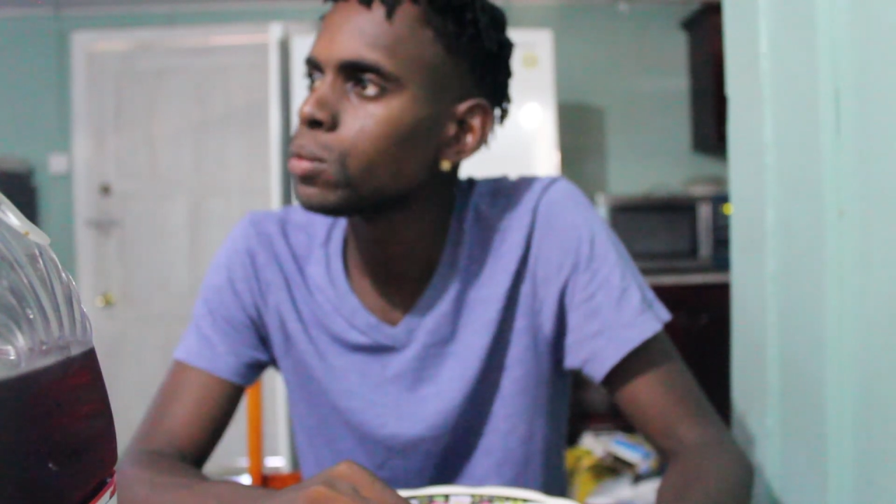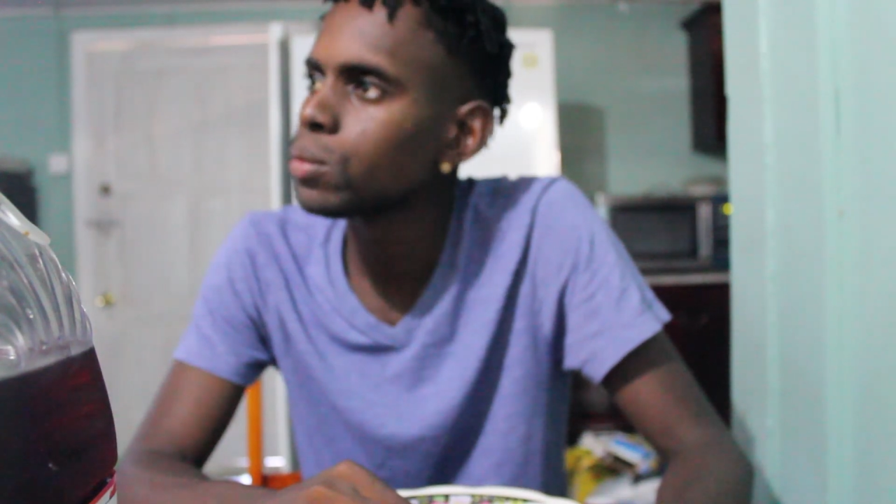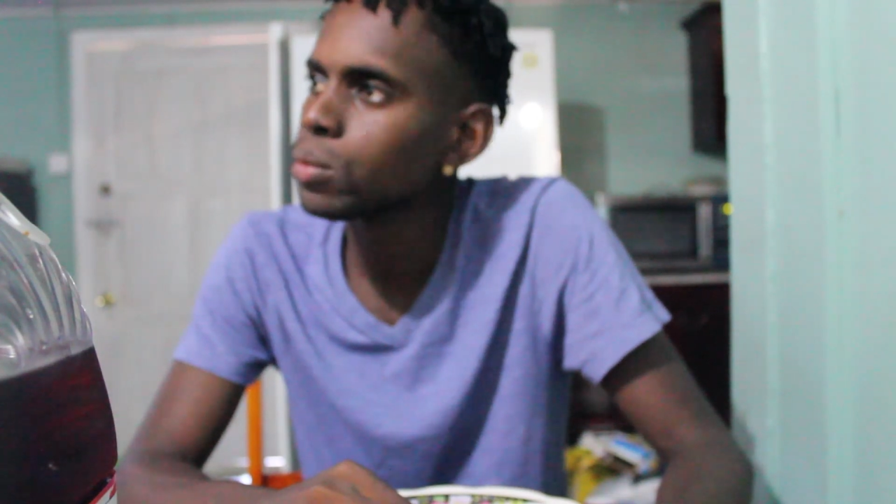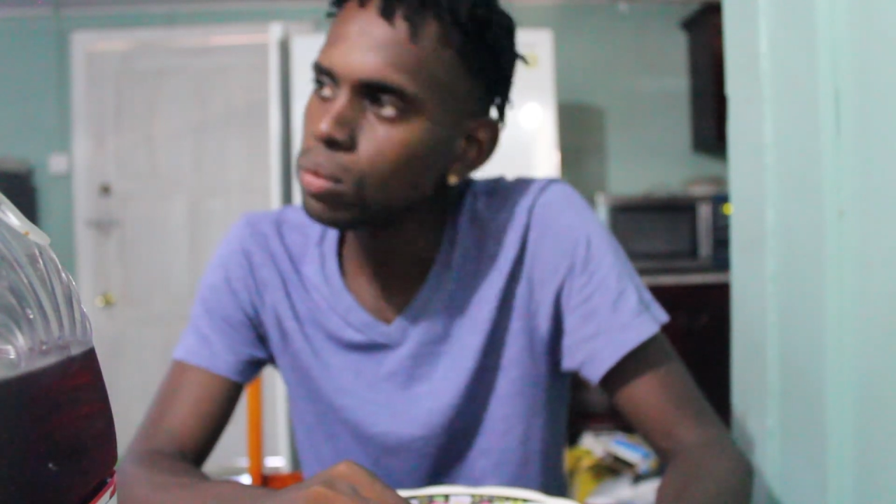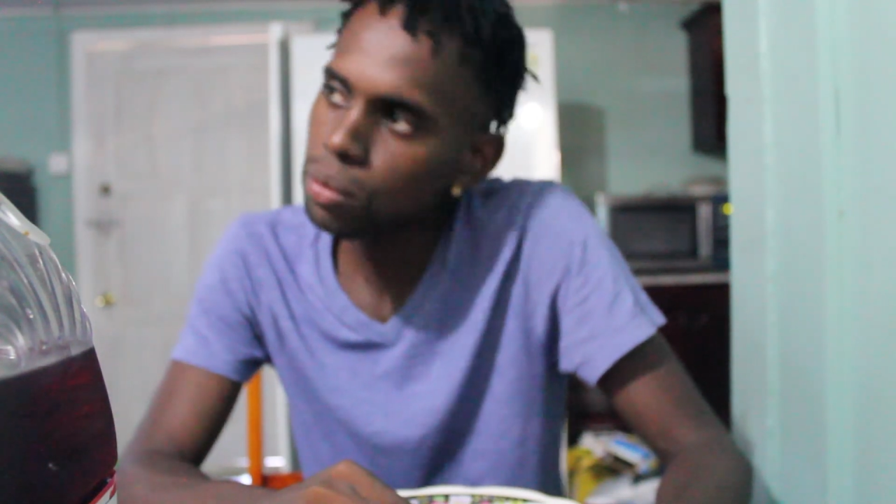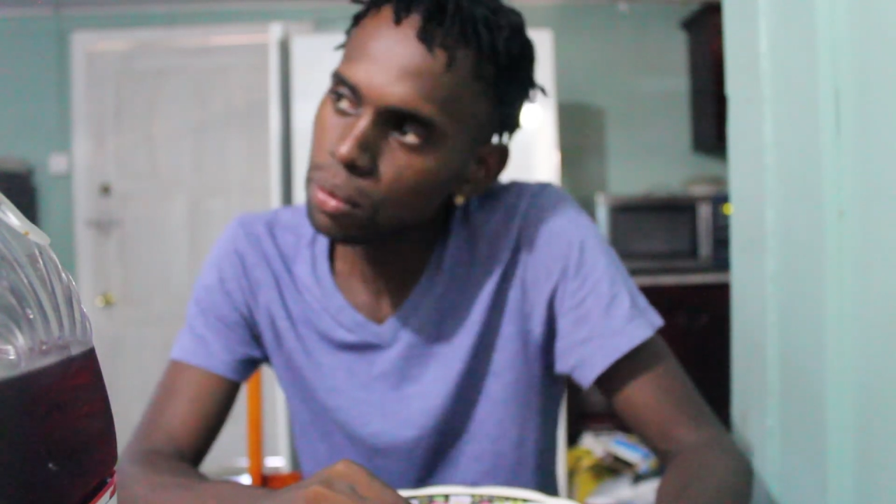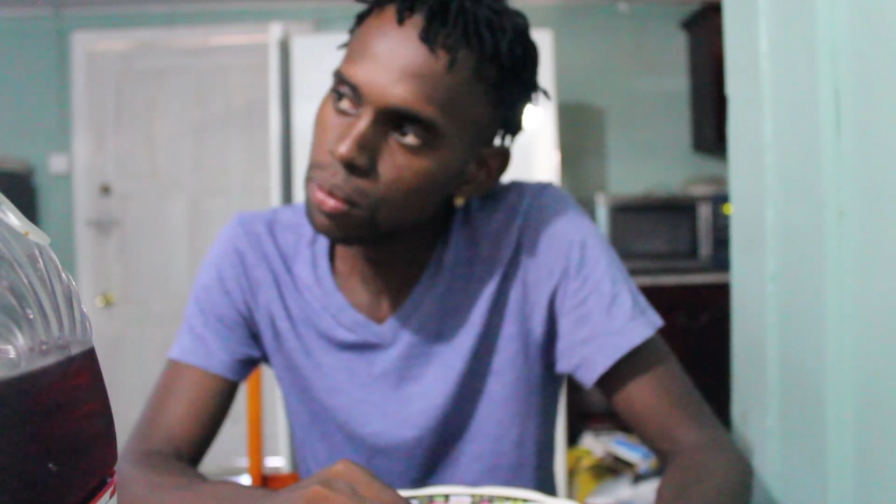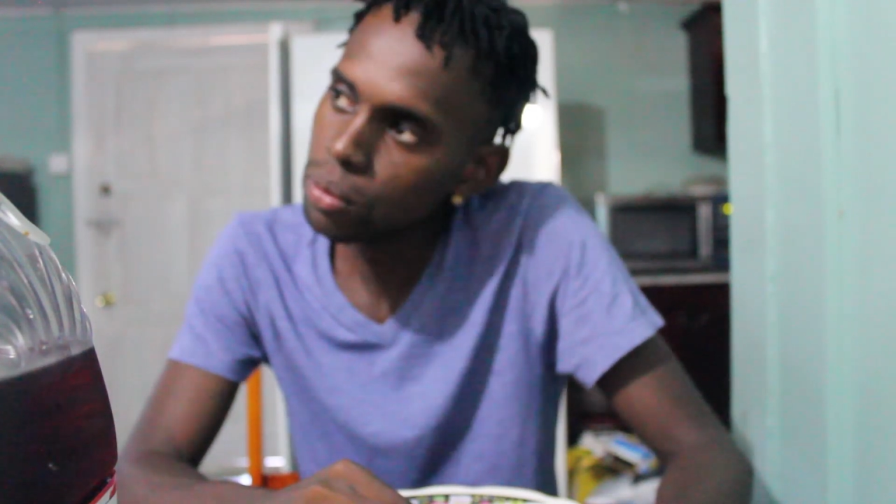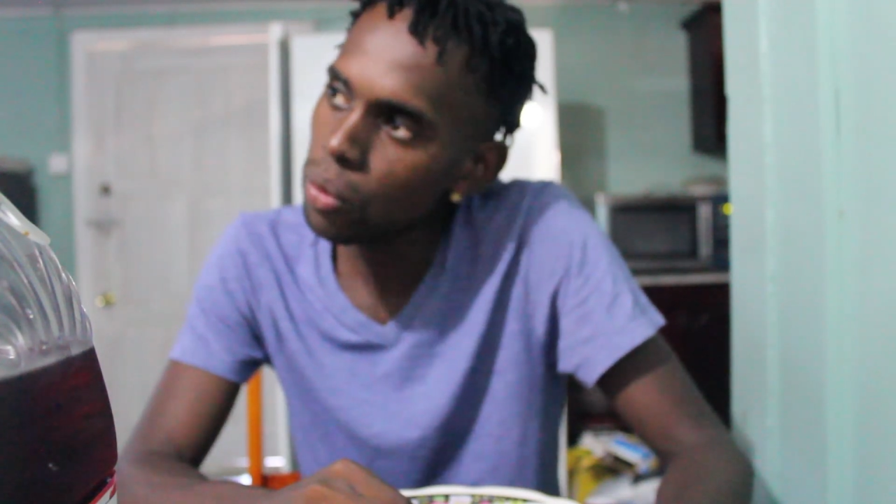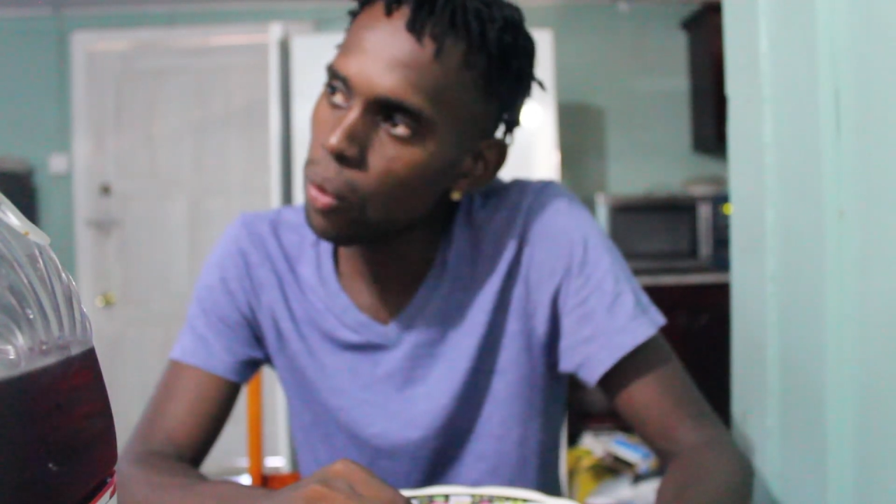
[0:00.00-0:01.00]

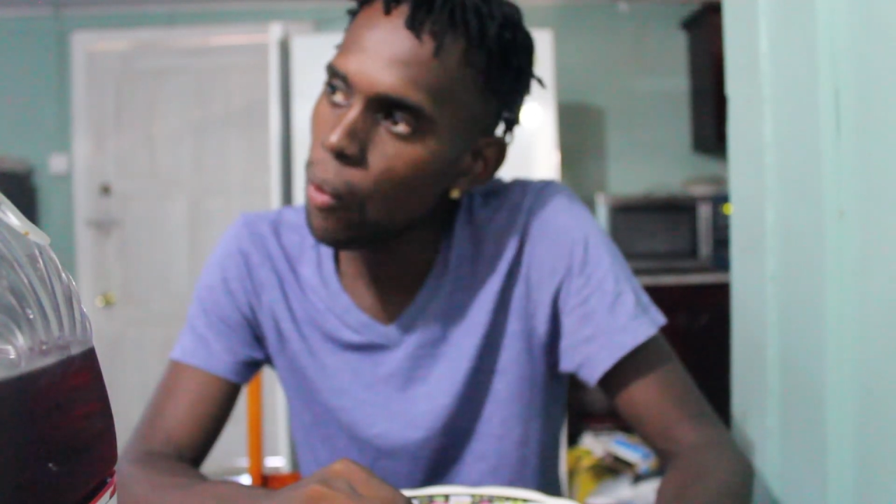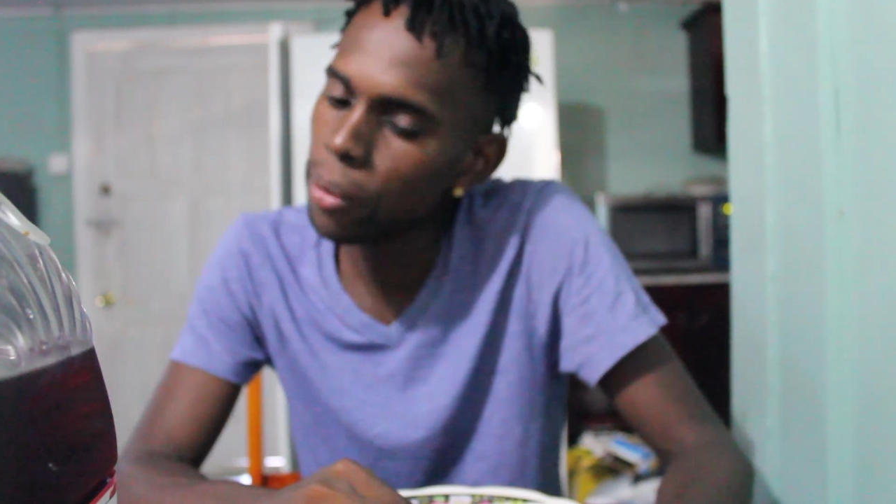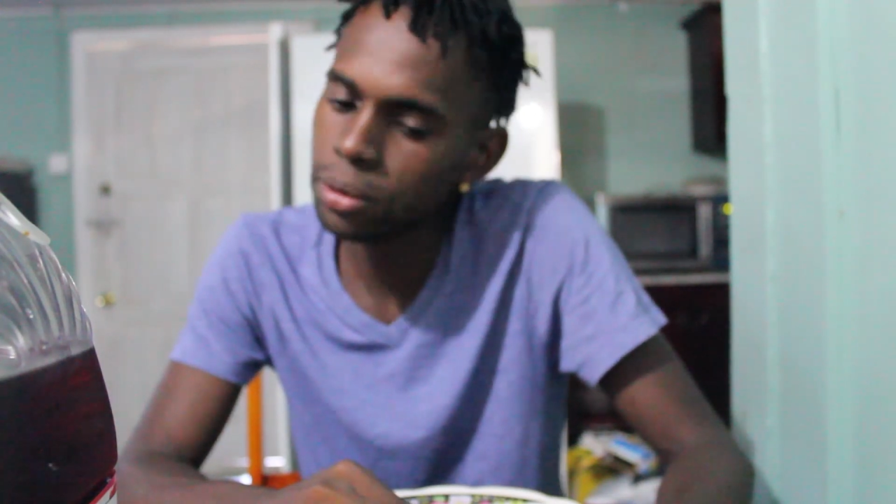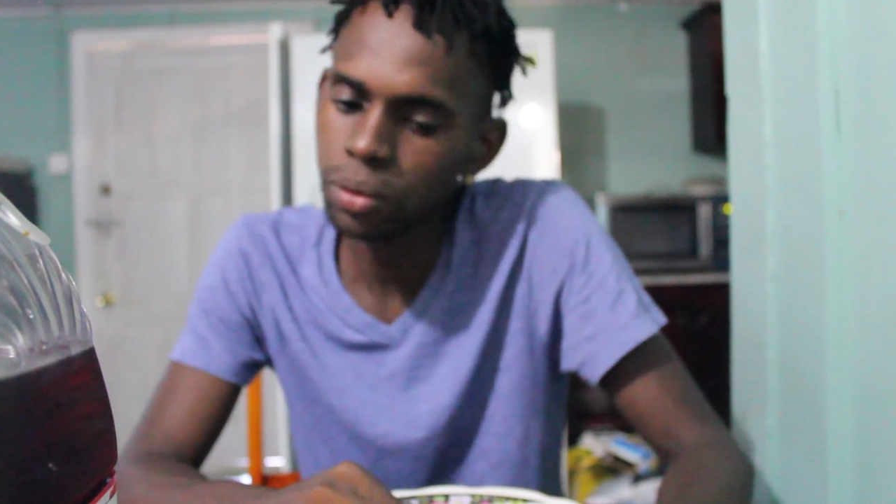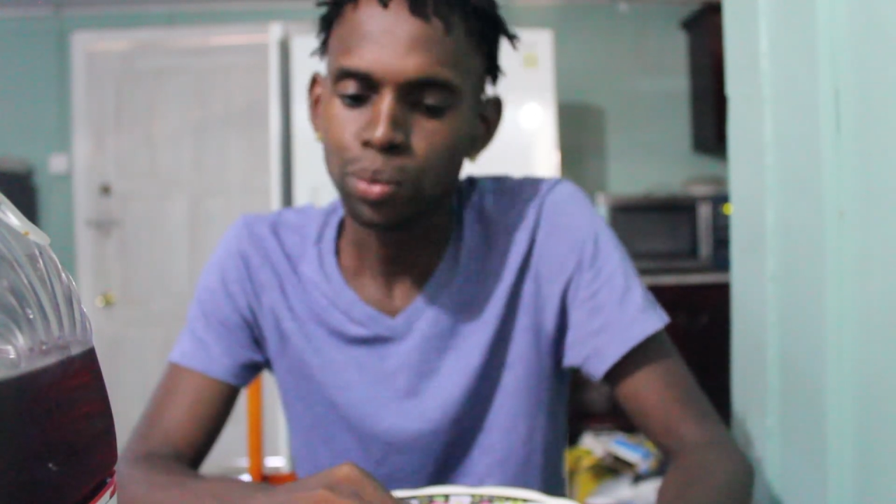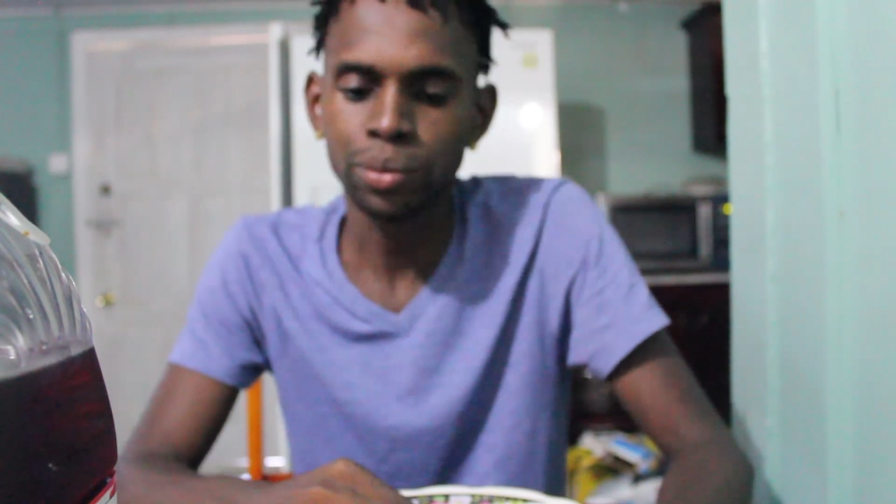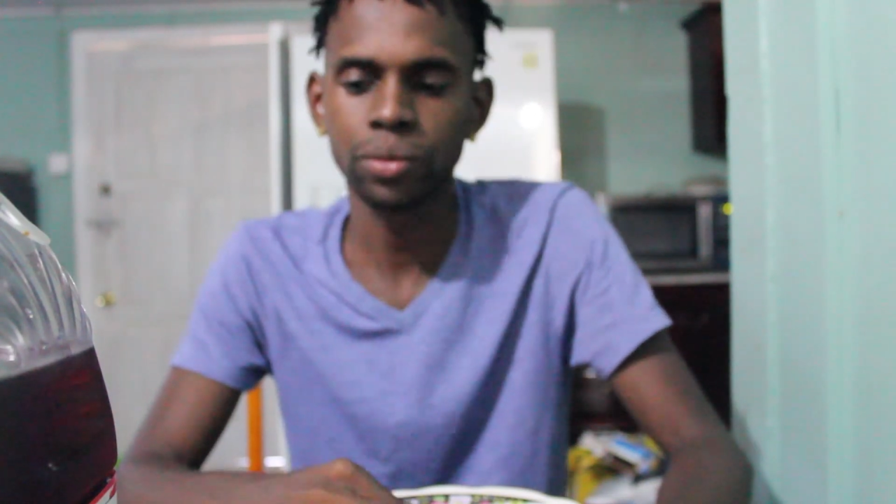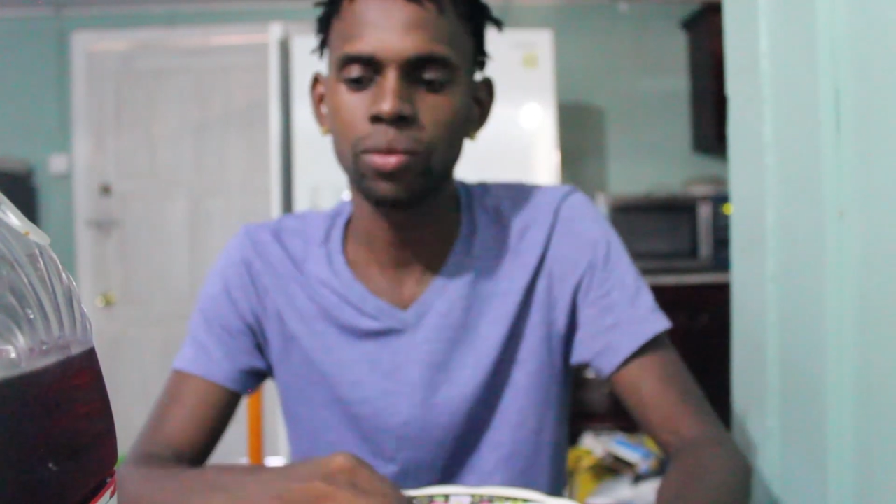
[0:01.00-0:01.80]
it